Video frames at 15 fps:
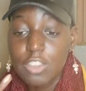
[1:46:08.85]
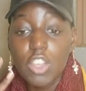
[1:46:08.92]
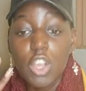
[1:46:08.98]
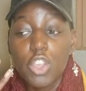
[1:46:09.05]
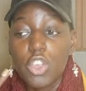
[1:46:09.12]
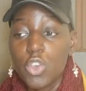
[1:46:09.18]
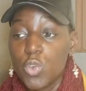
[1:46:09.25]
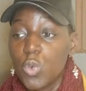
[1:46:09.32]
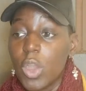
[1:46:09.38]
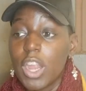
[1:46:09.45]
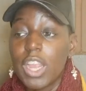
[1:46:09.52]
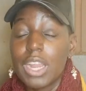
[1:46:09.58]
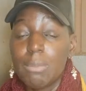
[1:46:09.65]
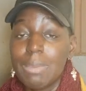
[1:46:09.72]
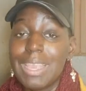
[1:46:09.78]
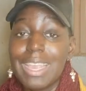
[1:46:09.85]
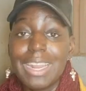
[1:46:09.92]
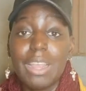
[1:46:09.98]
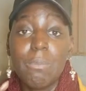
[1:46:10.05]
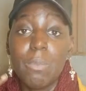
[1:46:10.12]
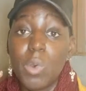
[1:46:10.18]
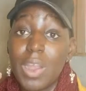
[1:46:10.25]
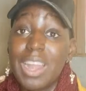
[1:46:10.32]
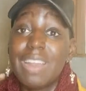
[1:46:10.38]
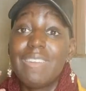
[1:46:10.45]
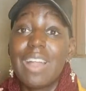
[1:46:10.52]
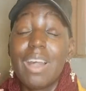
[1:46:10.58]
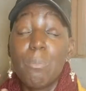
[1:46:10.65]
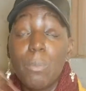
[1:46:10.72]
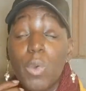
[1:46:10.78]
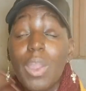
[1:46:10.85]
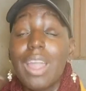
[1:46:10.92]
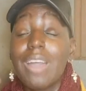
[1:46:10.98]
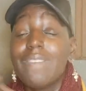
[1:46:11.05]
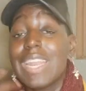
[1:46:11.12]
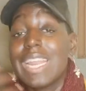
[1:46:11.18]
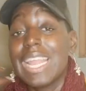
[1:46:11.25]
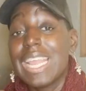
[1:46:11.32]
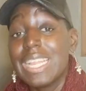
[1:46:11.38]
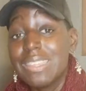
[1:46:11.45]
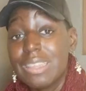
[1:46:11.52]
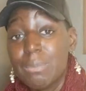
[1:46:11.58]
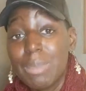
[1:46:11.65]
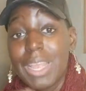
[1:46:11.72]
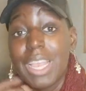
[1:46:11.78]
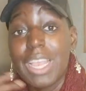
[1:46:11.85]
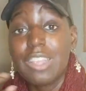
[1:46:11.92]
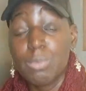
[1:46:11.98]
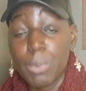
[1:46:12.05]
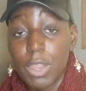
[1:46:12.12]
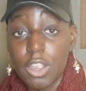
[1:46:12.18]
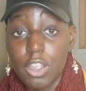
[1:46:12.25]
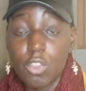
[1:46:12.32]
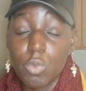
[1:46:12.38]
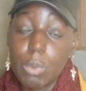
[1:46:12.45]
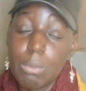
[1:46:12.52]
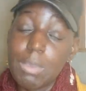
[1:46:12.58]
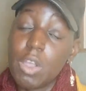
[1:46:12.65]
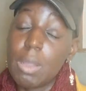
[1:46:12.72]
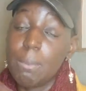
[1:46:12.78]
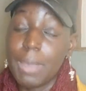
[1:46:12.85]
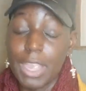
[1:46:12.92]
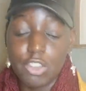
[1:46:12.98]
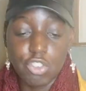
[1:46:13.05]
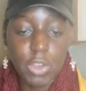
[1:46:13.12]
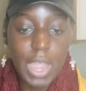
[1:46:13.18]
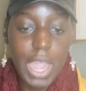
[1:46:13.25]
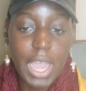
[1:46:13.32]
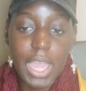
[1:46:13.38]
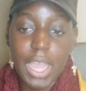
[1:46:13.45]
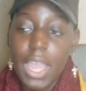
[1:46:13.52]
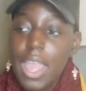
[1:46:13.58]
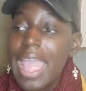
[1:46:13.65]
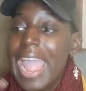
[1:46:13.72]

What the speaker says: So you are going to be getting more of an intimate experience with me on Patreon.